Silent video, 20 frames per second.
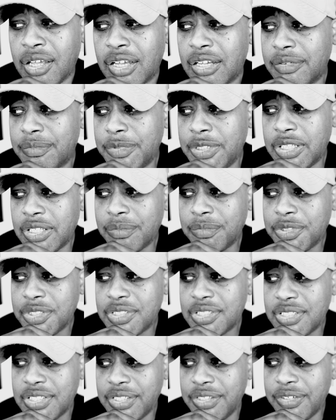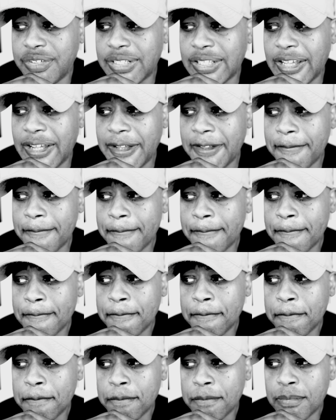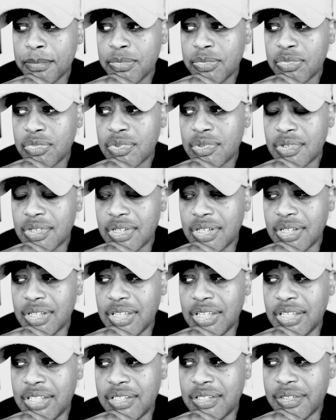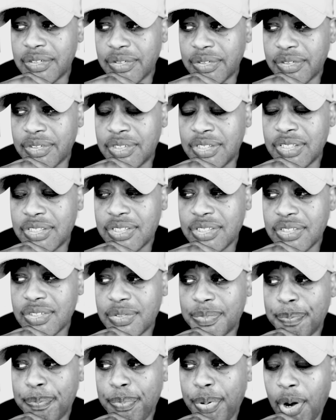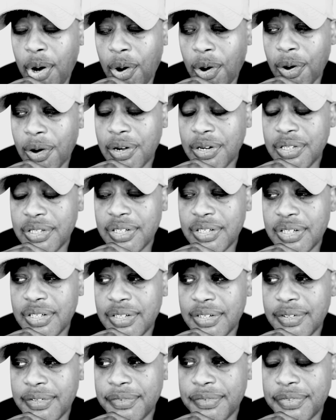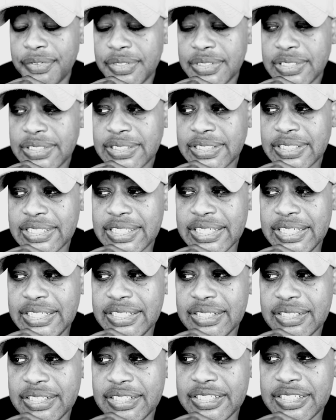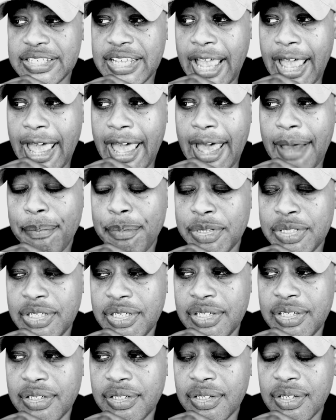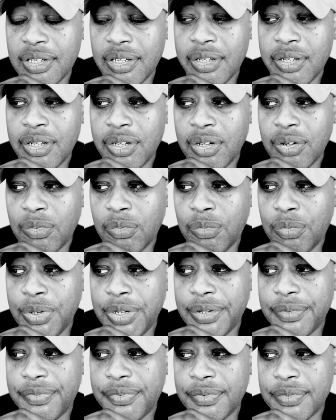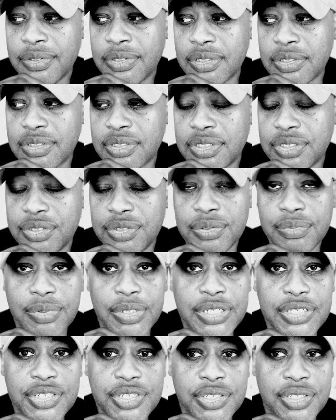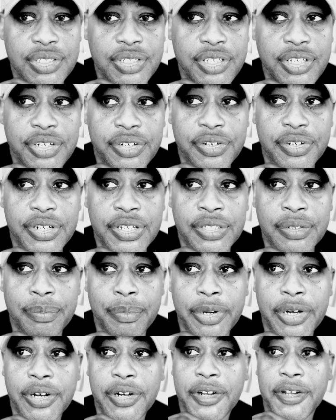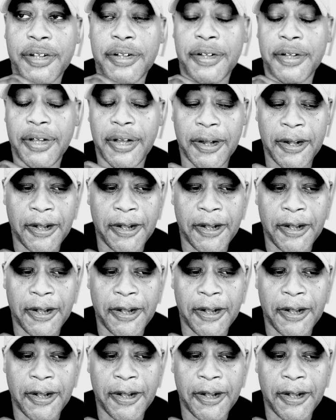I mean, I'm just sitting here like, and this is part of the things that is happening with the situation here in America.